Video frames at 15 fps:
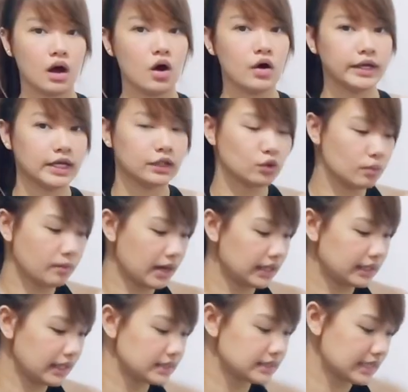Okay, itong
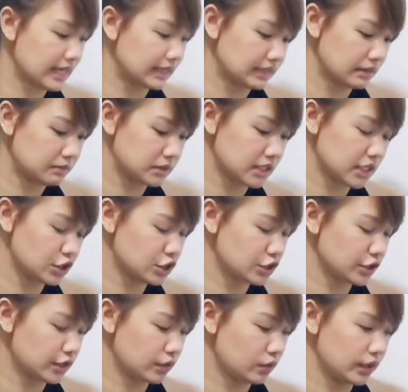mga next items na
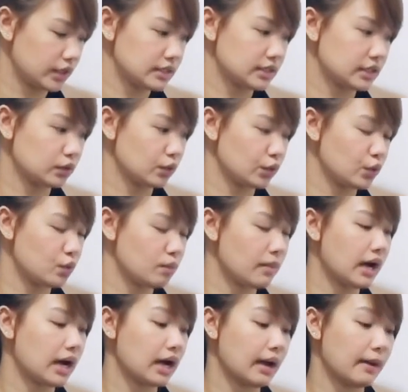i-share ko is ito yung
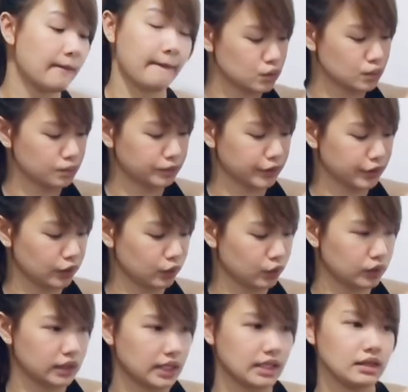mga super
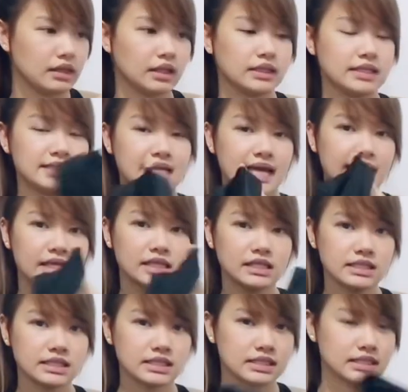cute din na
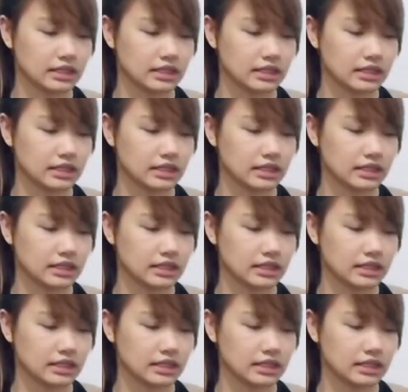designs.